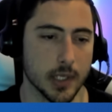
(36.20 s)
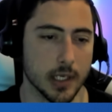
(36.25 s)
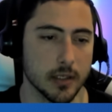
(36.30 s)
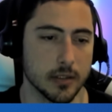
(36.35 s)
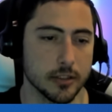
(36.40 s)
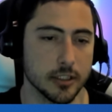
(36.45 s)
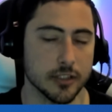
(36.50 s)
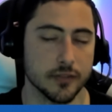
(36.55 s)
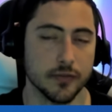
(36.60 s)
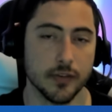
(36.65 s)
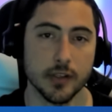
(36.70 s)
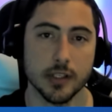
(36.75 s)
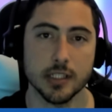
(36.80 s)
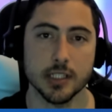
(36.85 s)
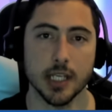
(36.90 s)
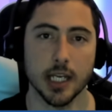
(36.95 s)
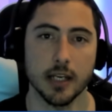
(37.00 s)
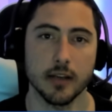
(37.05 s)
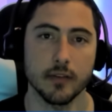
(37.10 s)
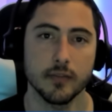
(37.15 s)
just for the
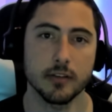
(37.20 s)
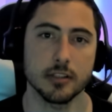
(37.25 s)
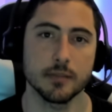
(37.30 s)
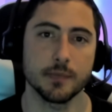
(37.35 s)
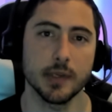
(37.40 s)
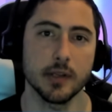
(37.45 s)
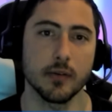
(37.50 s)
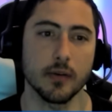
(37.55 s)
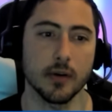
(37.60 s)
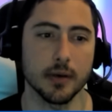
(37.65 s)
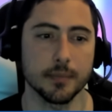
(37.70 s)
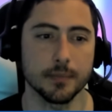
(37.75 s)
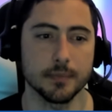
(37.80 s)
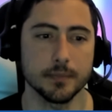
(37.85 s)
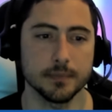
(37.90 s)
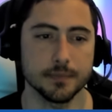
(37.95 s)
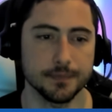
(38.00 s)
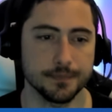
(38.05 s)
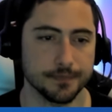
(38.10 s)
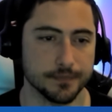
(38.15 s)
sake of the speedrun.
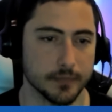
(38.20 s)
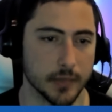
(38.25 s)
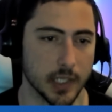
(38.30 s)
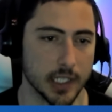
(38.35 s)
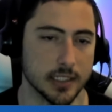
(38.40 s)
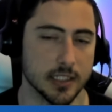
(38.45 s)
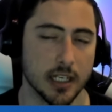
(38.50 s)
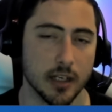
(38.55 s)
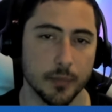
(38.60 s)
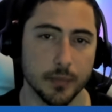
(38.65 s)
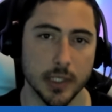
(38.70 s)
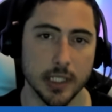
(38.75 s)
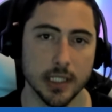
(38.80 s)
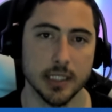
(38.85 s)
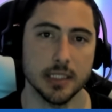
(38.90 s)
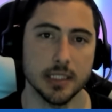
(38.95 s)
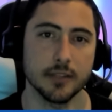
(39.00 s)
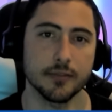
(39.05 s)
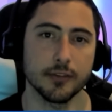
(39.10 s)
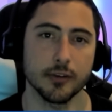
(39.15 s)
It's a completely
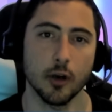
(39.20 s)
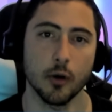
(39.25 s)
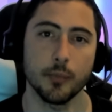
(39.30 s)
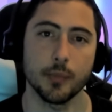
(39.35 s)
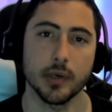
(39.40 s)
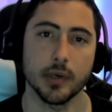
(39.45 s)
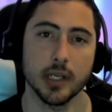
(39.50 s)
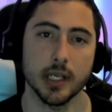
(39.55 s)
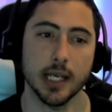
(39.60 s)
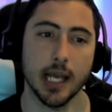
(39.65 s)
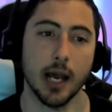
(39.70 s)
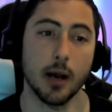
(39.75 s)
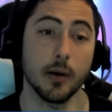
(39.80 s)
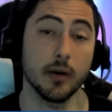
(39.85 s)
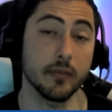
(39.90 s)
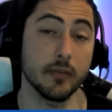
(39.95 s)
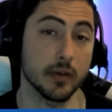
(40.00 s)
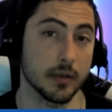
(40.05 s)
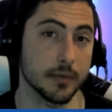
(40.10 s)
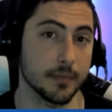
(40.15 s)
different opening,
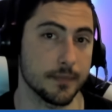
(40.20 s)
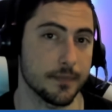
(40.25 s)
however.